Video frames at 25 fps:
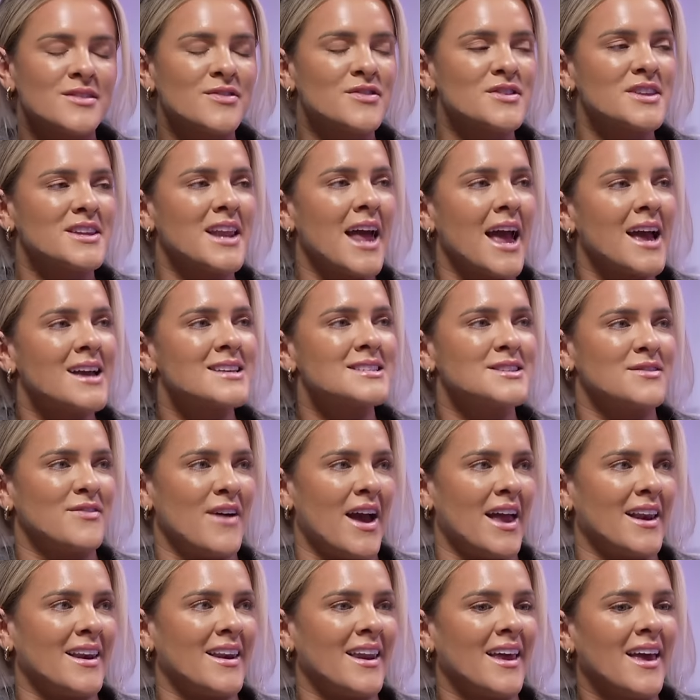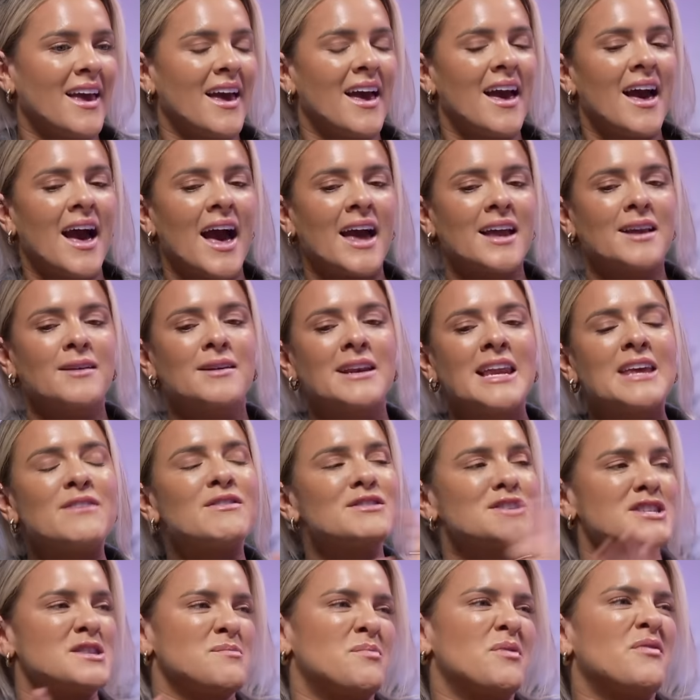for the next event and leave
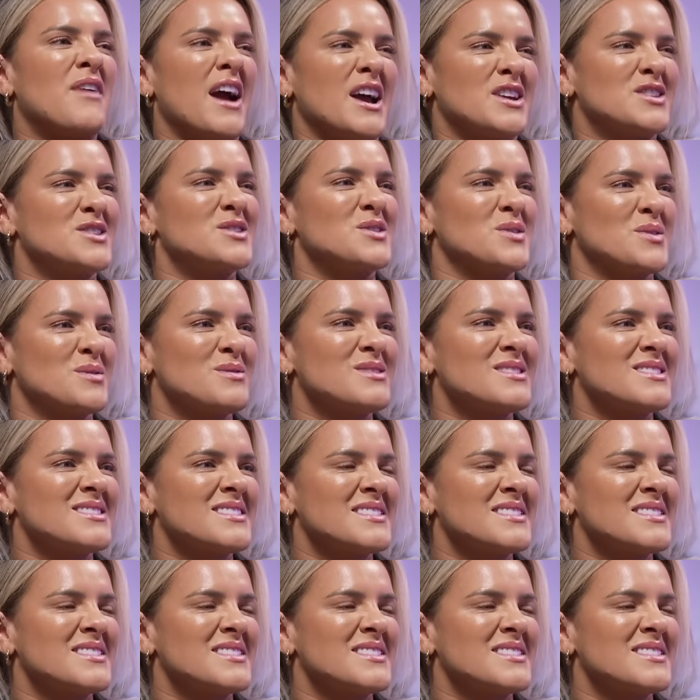it to the professionals.